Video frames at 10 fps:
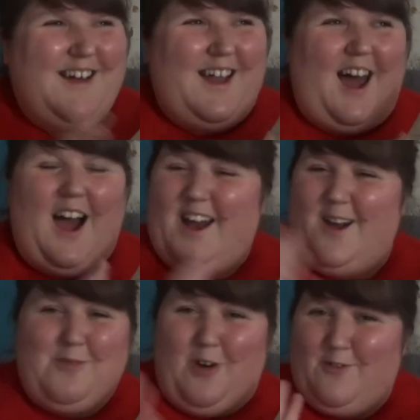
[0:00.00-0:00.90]
like, and
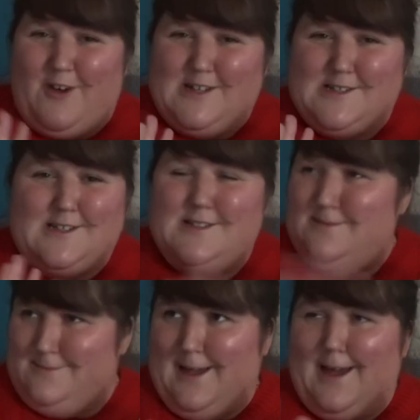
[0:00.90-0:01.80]
I'm not afraid
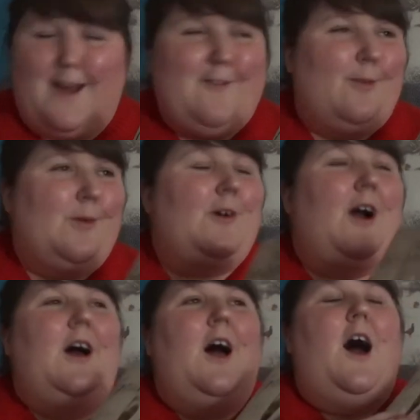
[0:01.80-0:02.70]
to DNF a book.
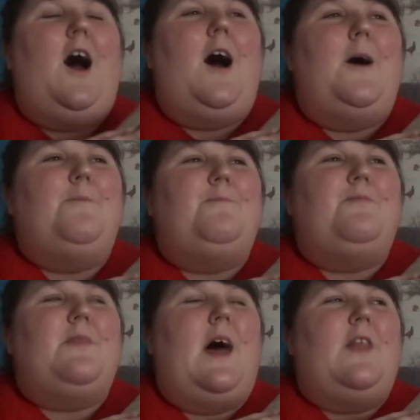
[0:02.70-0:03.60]

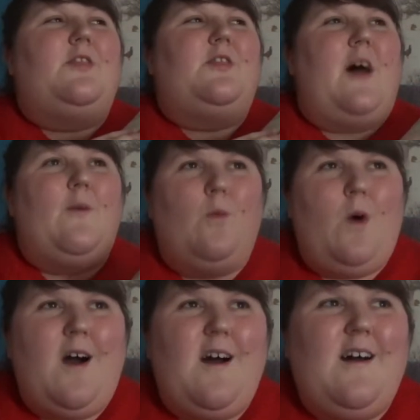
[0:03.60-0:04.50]
Um, there
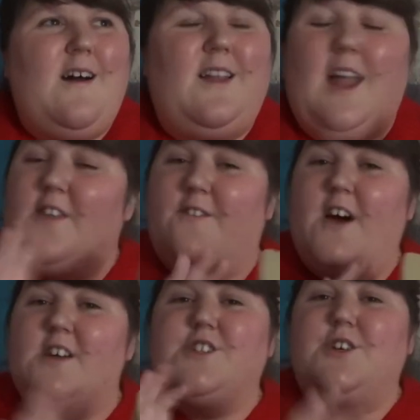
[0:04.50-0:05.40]
were like the
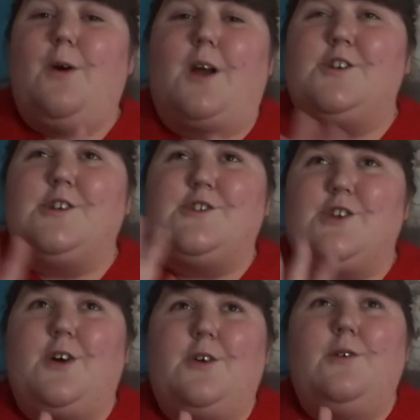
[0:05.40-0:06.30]
first 200,
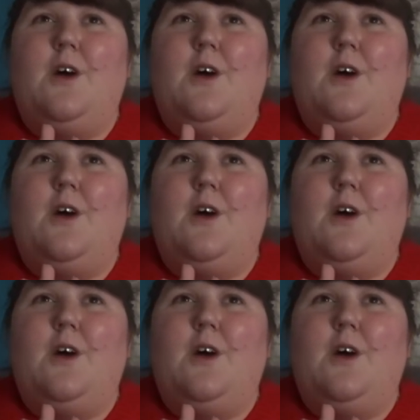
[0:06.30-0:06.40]
so